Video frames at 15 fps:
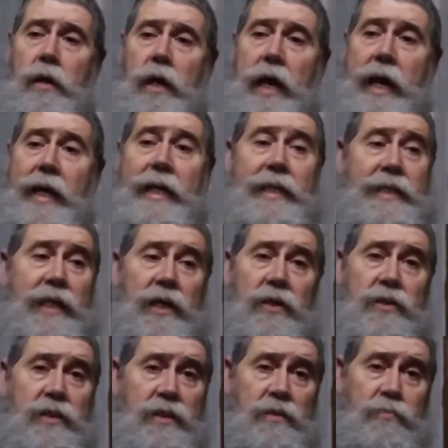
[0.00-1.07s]
And he
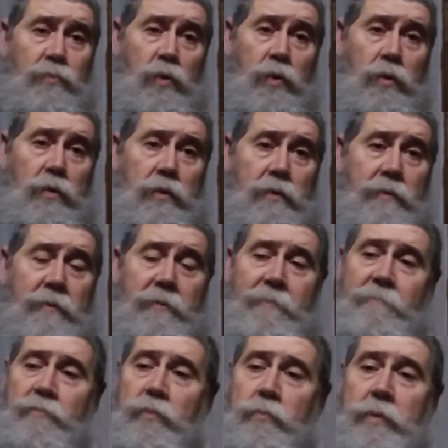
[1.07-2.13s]
tells us more.
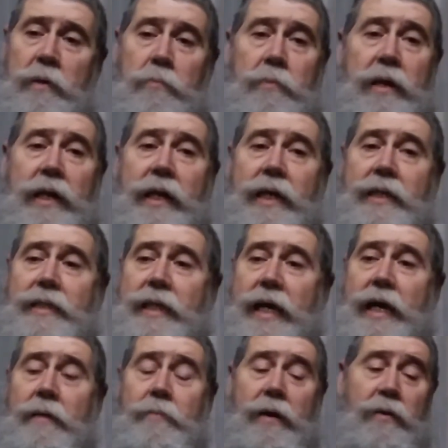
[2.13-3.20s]
Been many a
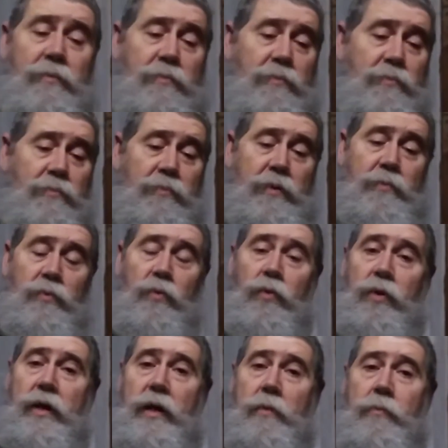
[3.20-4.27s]
time. I remember
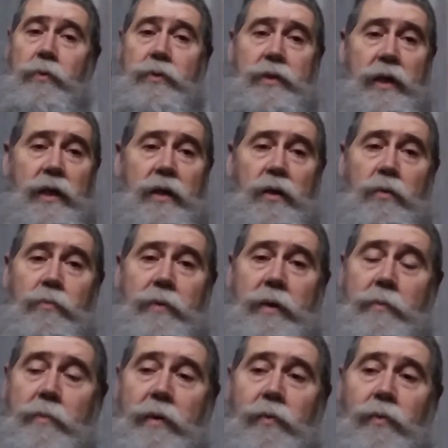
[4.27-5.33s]
one in particular, me
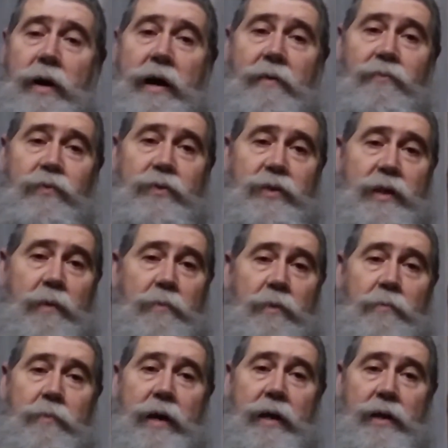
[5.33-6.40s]
and my wife was
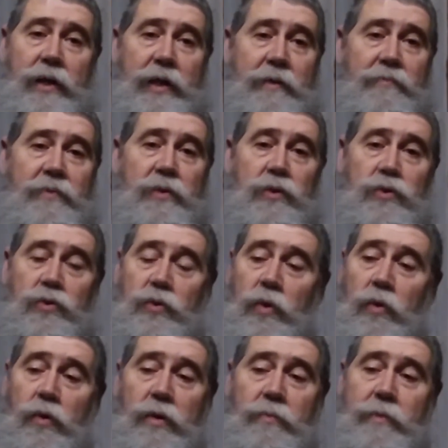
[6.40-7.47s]
coming back, leaving the
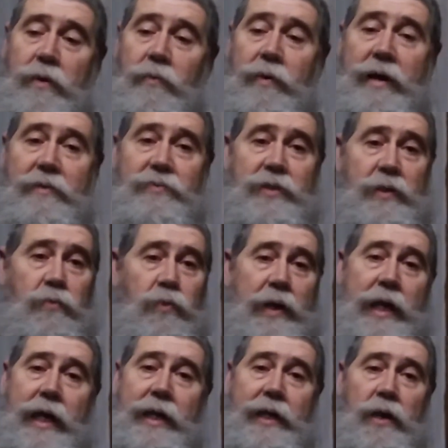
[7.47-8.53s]
store, and my wife said, we
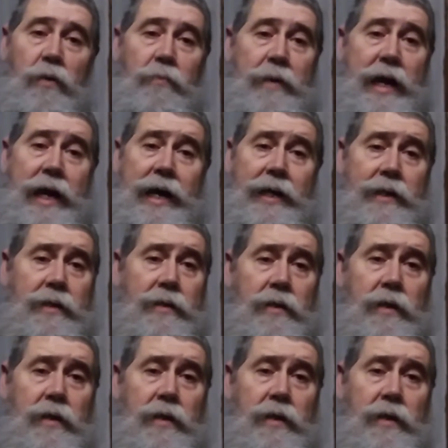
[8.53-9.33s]
got to go back.